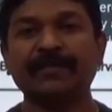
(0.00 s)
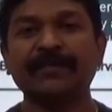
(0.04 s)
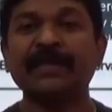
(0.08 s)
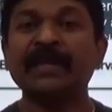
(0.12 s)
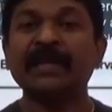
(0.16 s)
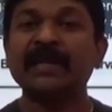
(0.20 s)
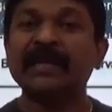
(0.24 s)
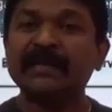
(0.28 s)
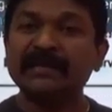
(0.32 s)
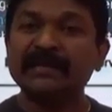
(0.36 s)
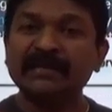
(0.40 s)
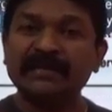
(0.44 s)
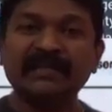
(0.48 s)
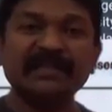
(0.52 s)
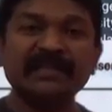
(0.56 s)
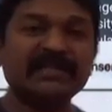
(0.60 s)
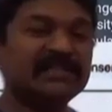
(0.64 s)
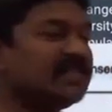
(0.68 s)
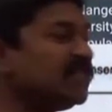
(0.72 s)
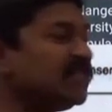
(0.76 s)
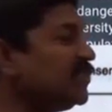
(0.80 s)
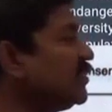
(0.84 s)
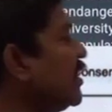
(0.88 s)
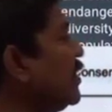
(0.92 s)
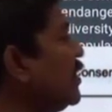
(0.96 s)
This
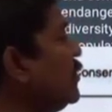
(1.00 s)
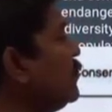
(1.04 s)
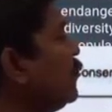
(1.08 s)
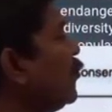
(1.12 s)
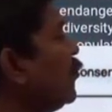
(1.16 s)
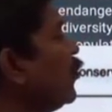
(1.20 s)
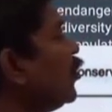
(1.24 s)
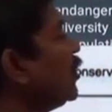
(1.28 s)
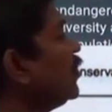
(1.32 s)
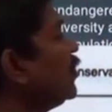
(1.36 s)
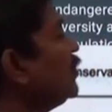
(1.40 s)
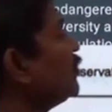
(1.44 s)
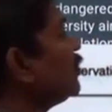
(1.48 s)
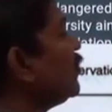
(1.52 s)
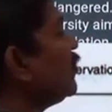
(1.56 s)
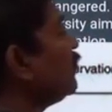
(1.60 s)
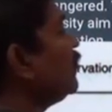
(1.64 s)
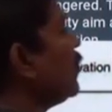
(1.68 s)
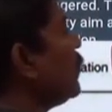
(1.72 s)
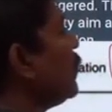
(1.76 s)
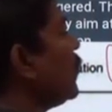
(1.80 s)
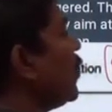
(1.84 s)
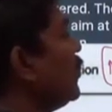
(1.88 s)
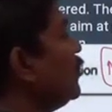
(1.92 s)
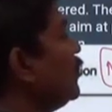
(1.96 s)
is the importance of the
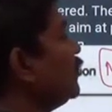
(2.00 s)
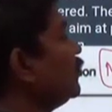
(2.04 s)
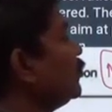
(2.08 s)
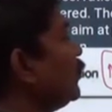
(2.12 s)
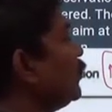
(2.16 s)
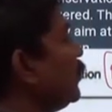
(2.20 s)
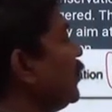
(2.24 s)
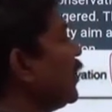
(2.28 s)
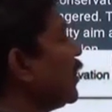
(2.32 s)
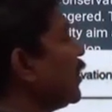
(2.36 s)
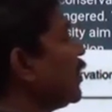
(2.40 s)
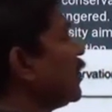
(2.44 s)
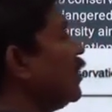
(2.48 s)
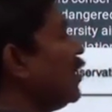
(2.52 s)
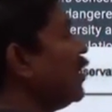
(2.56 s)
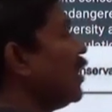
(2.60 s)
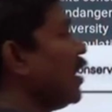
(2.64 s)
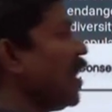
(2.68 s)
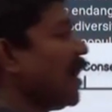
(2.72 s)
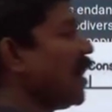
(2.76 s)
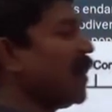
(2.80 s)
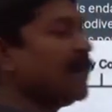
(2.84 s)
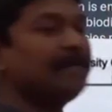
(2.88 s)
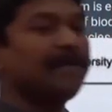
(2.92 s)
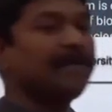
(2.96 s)
biosphere,
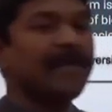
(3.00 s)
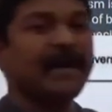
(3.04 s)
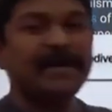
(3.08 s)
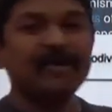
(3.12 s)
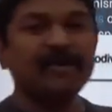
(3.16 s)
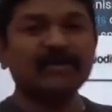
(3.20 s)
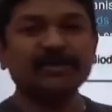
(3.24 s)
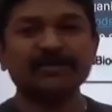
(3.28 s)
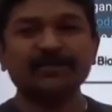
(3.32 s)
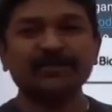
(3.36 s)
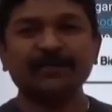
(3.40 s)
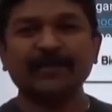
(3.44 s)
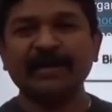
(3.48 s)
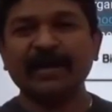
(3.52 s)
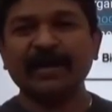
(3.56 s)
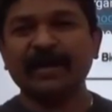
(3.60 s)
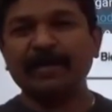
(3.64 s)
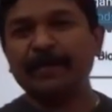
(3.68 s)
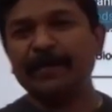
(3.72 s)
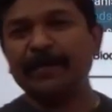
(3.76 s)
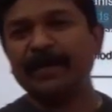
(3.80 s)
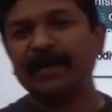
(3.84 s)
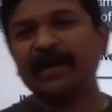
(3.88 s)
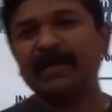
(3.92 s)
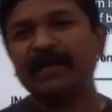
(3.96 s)
and biosphere
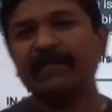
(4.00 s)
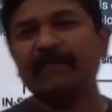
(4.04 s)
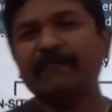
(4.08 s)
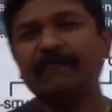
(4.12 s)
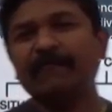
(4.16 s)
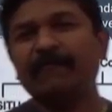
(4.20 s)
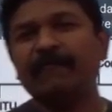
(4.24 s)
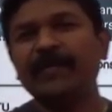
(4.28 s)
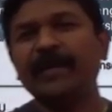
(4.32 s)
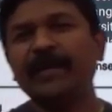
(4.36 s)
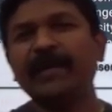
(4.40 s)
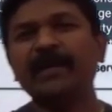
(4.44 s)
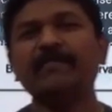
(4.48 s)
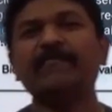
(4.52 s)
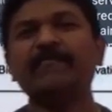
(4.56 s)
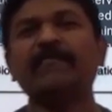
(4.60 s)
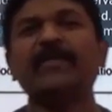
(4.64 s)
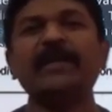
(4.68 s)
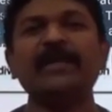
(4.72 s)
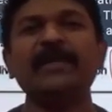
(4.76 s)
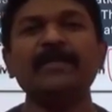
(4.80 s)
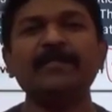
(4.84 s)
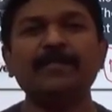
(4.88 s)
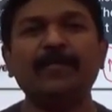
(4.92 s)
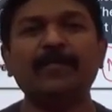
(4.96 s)
became very,
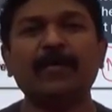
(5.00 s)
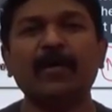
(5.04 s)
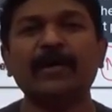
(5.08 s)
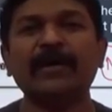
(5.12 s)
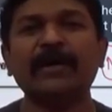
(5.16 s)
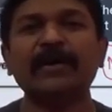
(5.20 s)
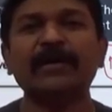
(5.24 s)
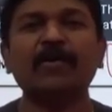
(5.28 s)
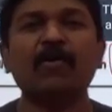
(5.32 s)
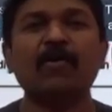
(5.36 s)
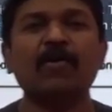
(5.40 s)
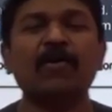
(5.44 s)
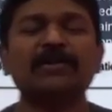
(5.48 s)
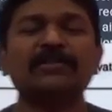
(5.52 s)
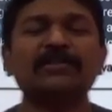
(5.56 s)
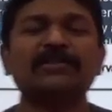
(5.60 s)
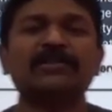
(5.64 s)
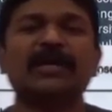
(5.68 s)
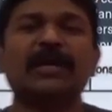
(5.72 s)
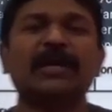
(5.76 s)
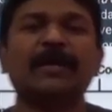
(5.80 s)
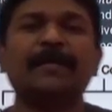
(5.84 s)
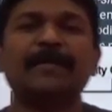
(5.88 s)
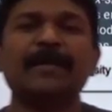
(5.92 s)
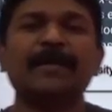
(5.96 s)
very important
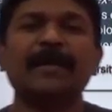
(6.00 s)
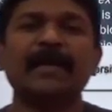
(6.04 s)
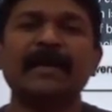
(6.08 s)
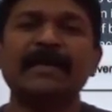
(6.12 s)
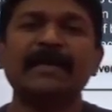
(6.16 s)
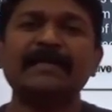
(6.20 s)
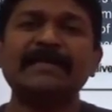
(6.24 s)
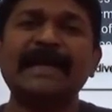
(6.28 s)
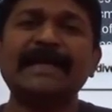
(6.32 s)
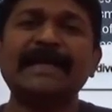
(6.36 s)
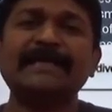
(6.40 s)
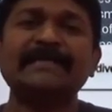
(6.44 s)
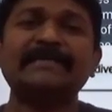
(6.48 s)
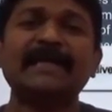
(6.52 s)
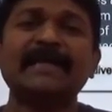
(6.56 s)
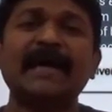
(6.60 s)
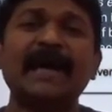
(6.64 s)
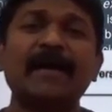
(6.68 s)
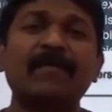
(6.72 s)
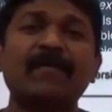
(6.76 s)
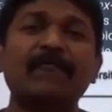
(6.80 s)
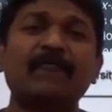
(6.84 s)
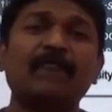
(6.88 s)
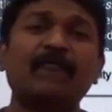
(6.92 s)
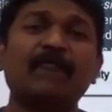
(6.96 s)
concept in the
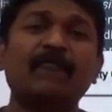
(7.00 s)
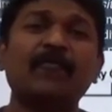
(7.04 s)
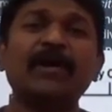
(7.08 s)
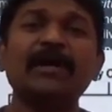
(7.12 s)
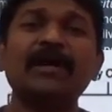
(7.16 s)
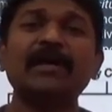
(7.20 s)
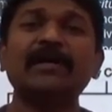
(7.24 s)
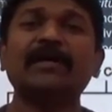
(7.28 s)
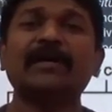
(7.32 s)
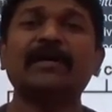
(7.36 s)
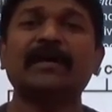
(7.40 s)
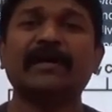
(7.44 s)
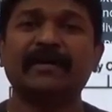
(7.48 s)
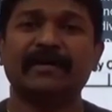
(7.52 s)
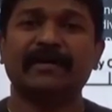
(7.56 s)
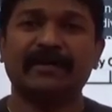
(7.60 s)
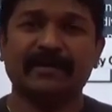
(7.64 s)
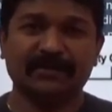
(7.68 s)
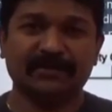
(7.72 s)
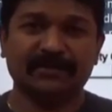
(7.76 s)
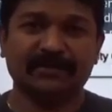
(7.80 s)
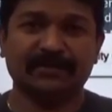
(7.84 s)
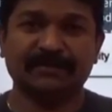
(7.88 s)
entire world countries.